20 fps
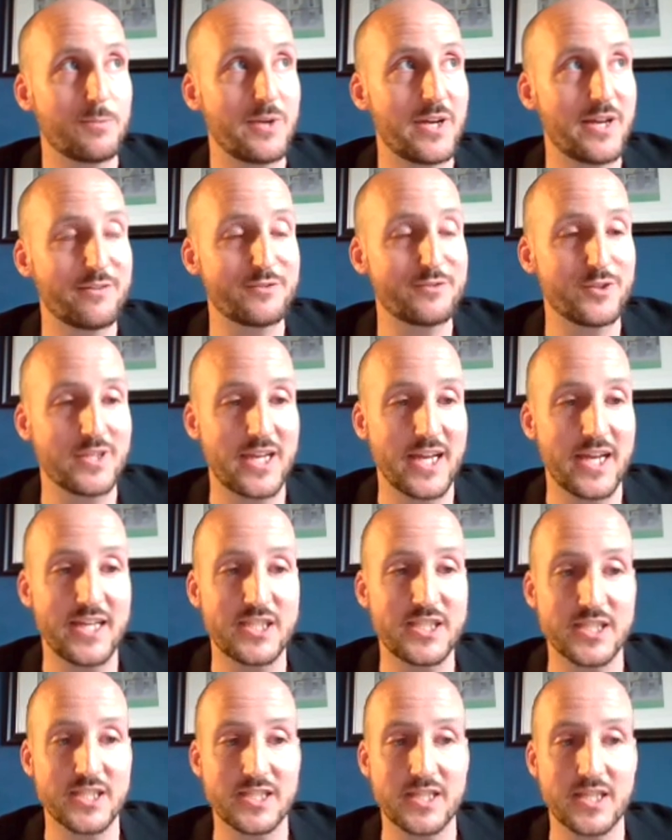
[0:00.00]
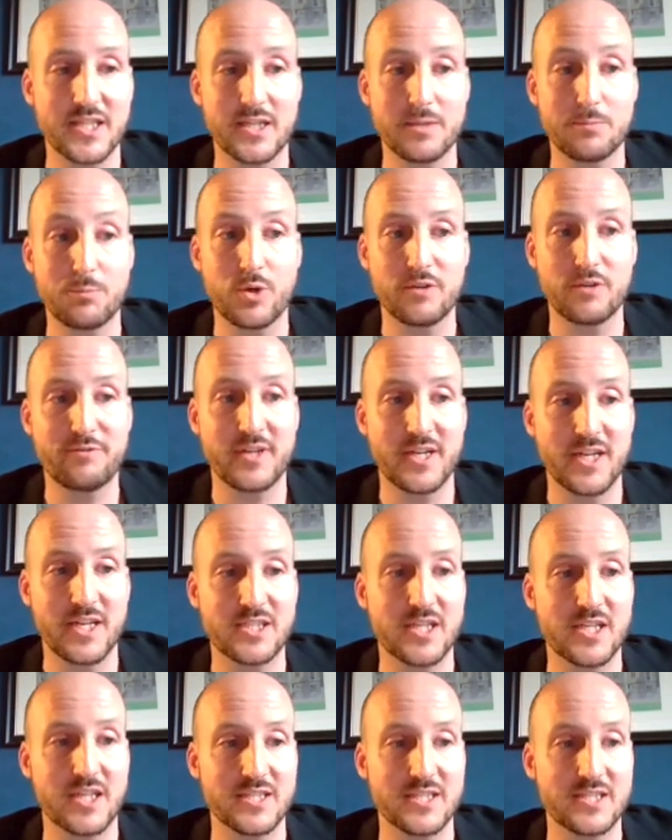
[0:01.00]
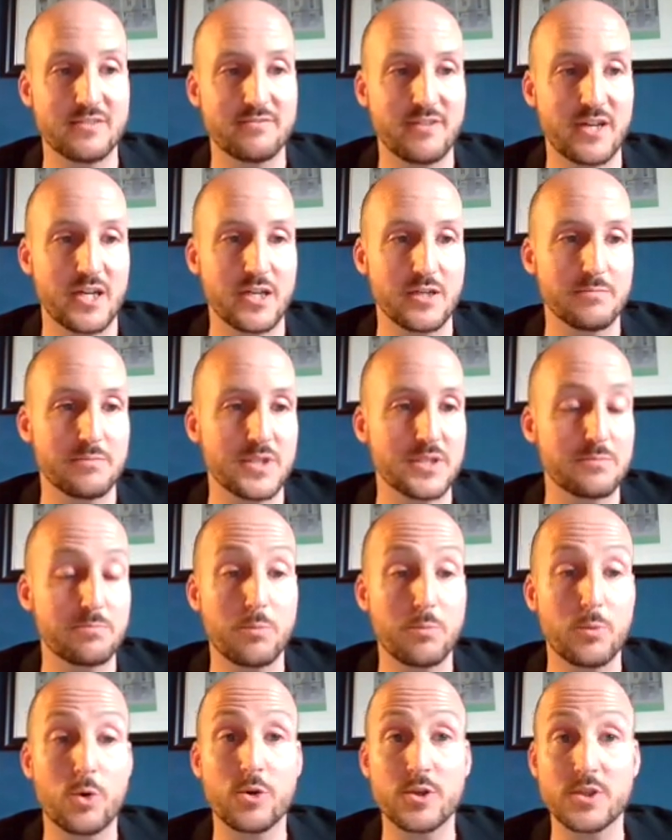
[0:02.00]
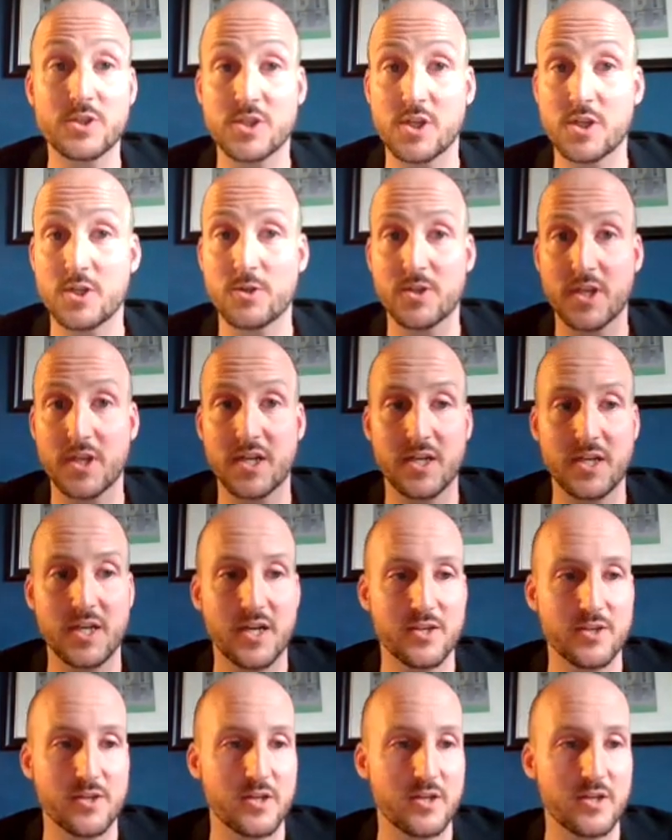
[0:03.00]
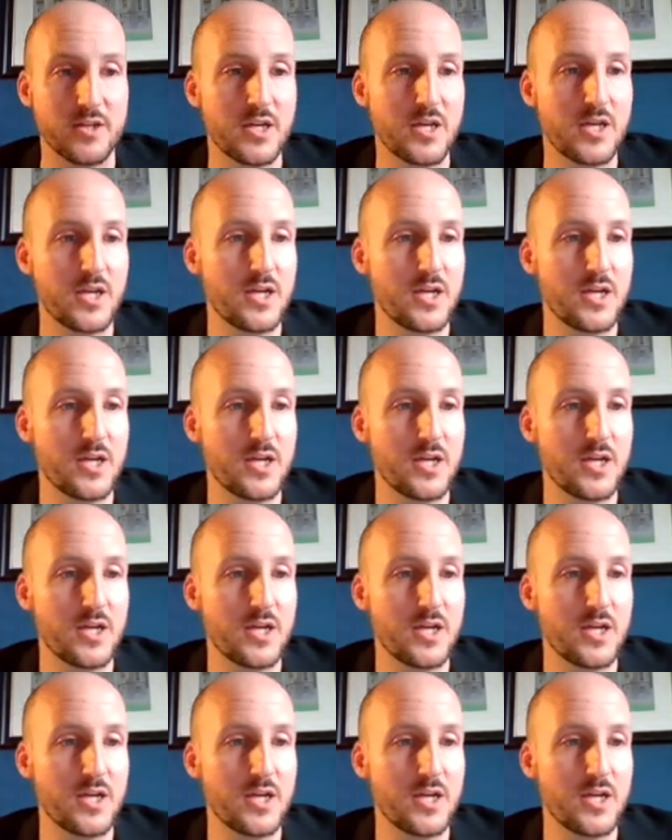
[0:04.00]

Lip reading: we have to engage in a more financialized environment, more so than in other